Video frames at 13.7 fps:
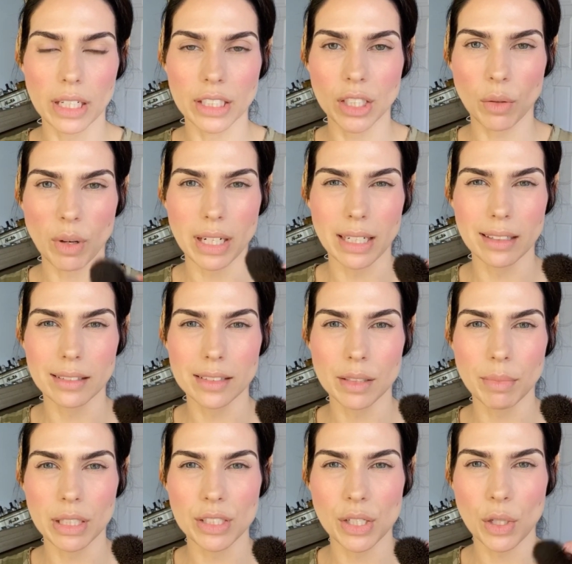You don't want it to be
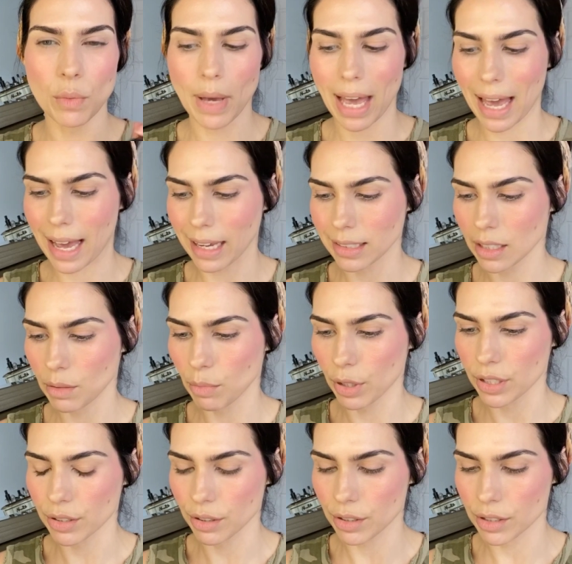too packed, the
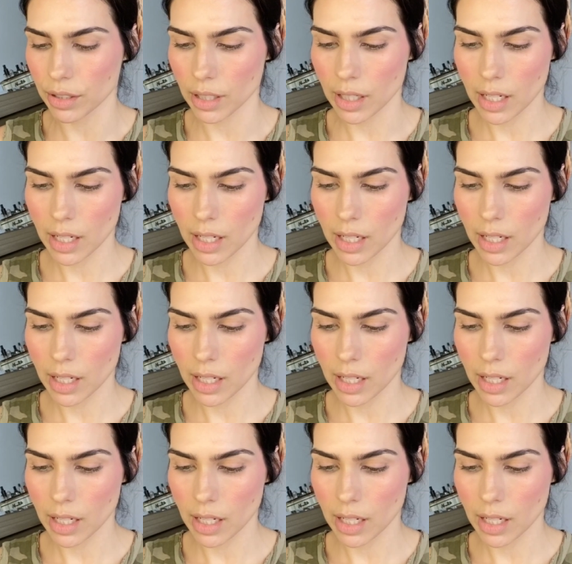bristles,